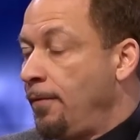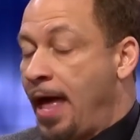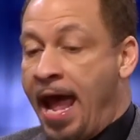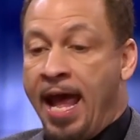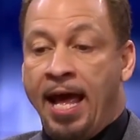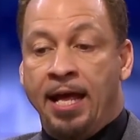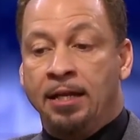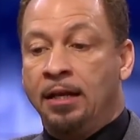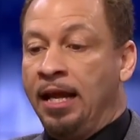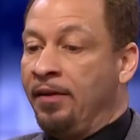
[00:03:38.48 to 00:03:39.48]
Yep.
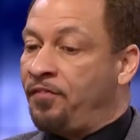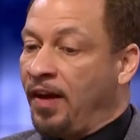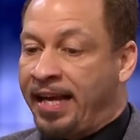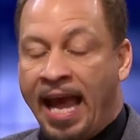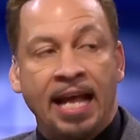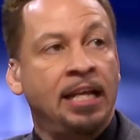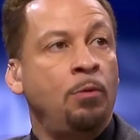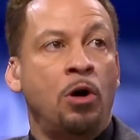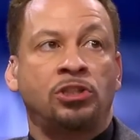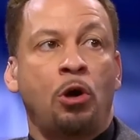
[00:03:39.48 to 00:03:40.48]
And if yep. KD
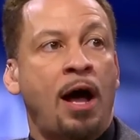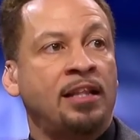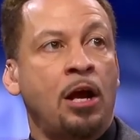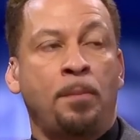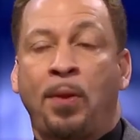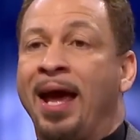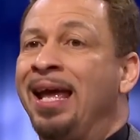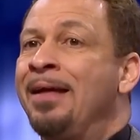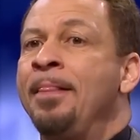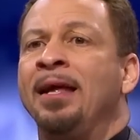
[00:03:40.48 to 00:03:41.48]
wants to go out there and play,
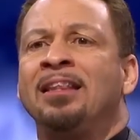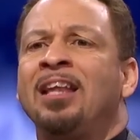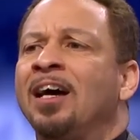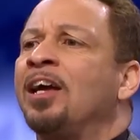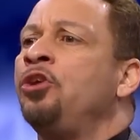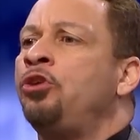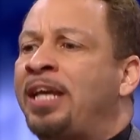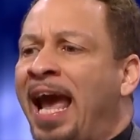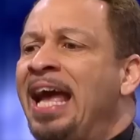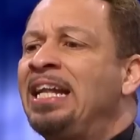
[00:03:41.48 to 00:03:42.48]
look,
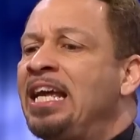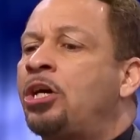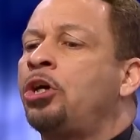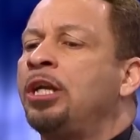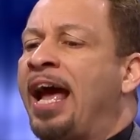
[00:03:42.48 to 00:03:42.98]
KD could nope.